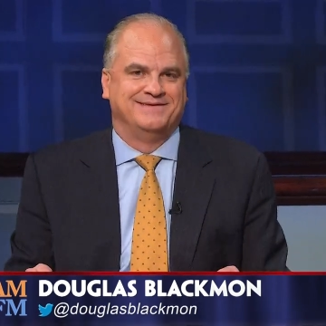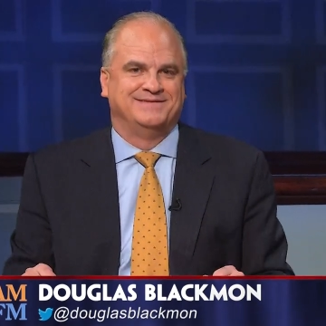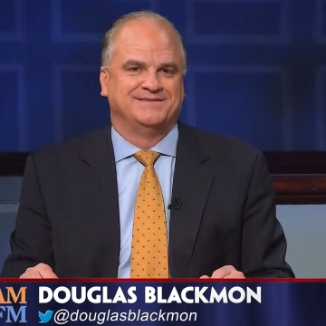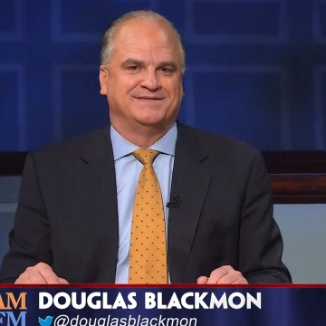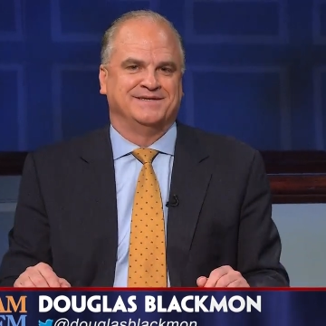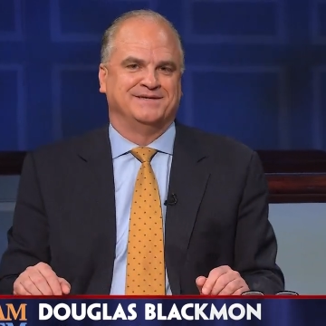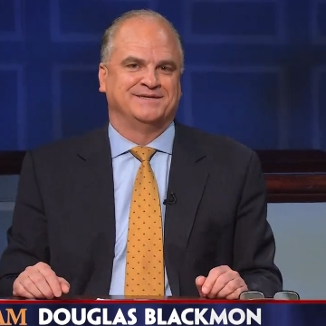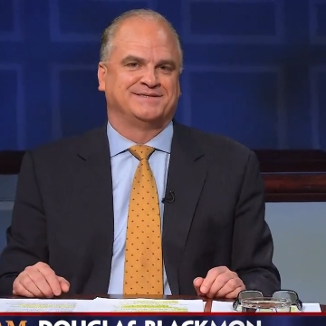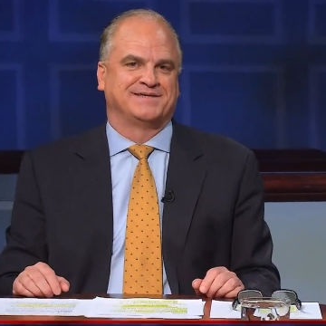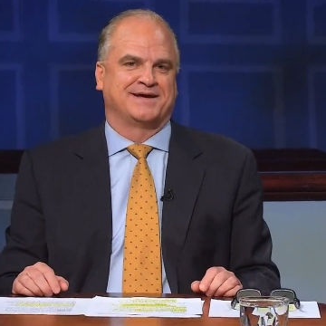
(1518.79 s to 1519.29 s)
To
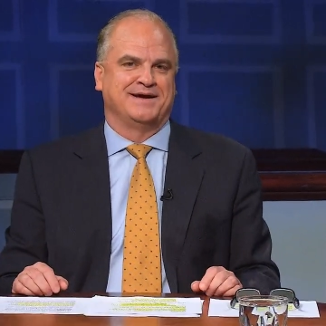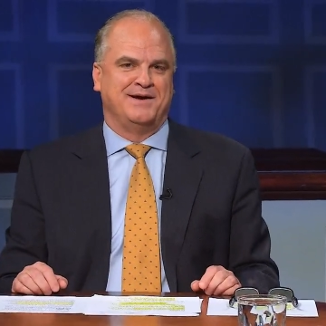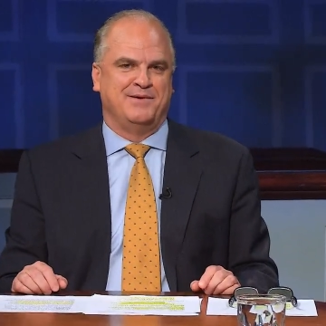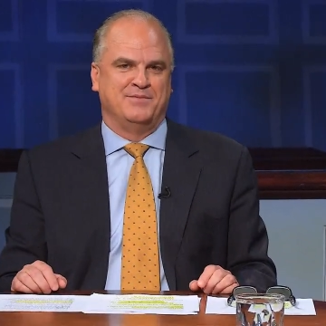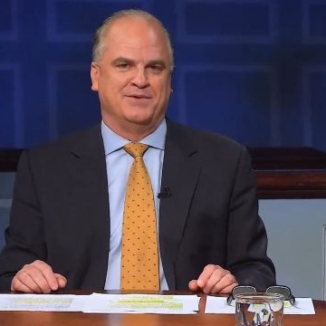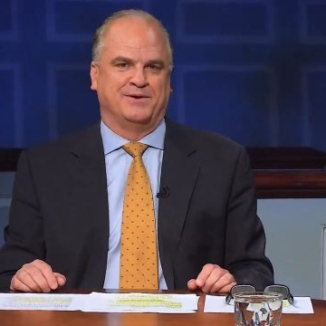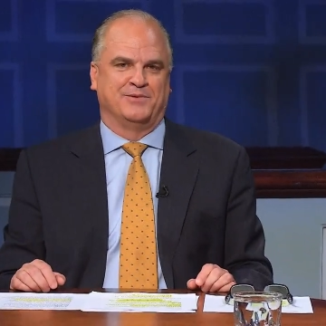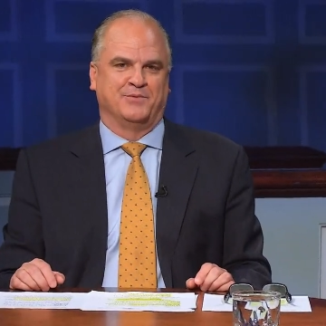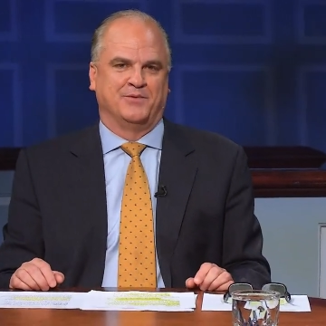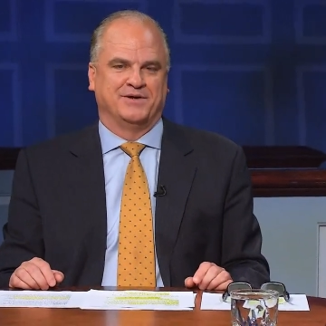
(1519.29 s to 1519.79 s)
send us a
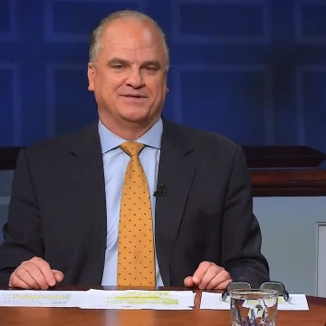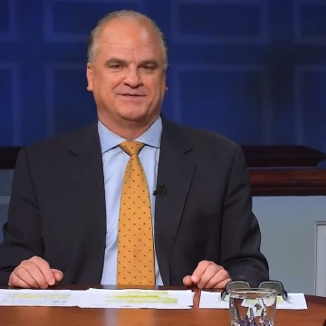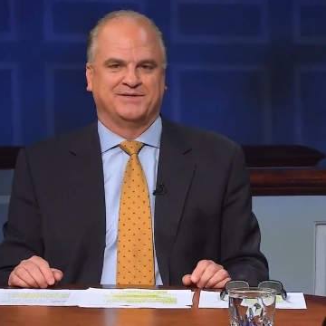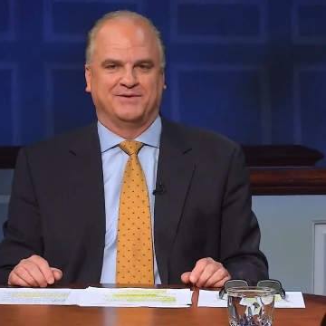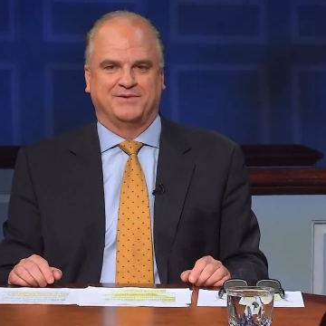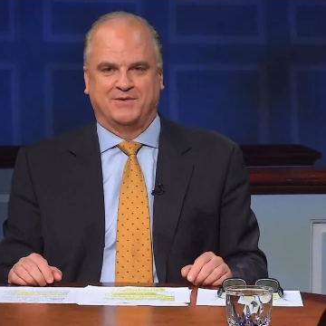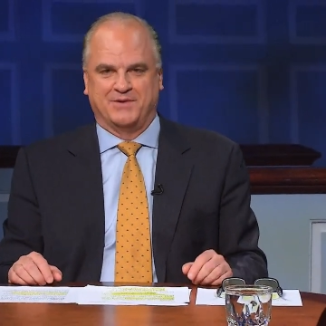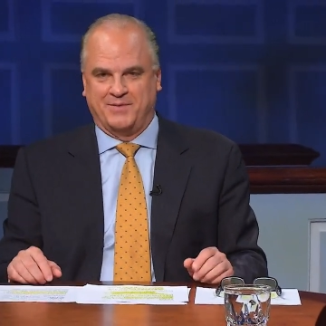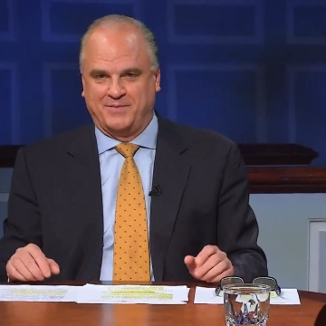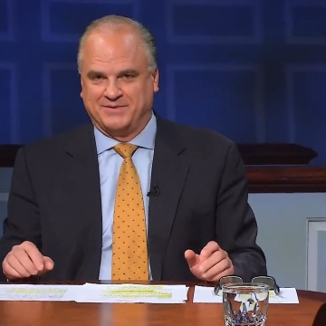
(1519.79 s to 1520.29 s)
comment, watch
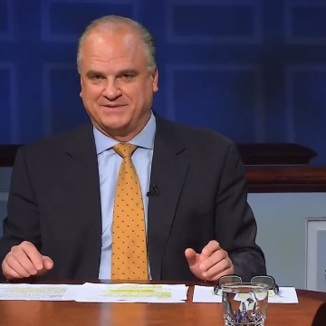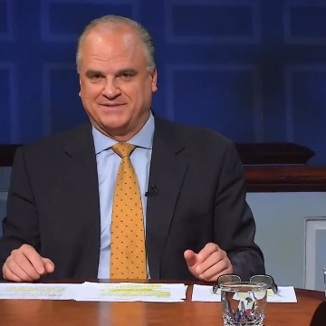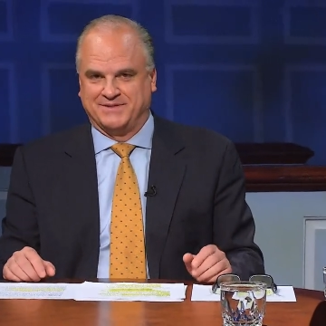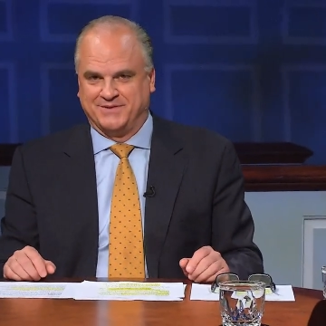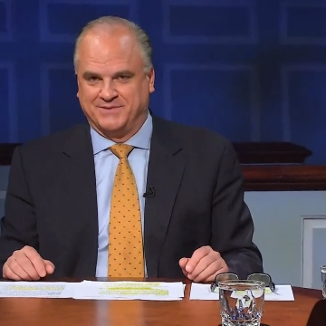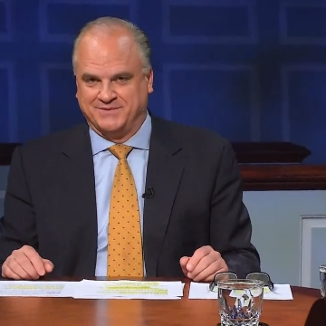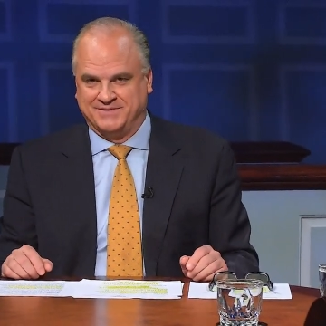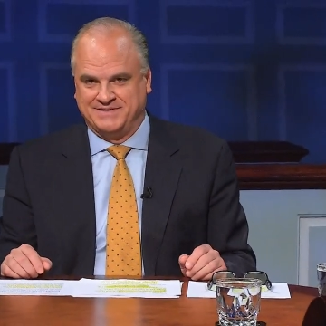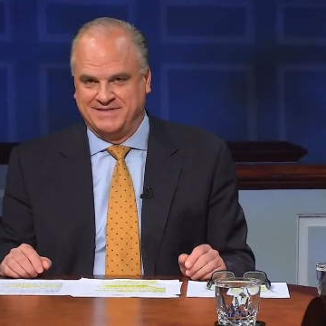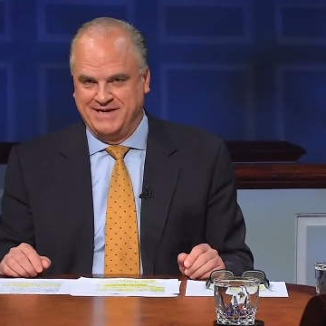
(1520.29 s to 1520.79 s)
other
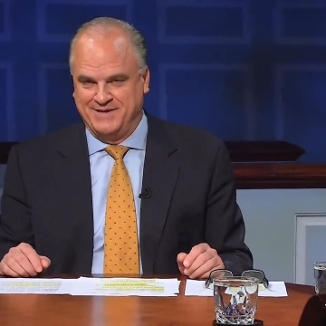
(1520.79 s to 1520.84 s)
episodes,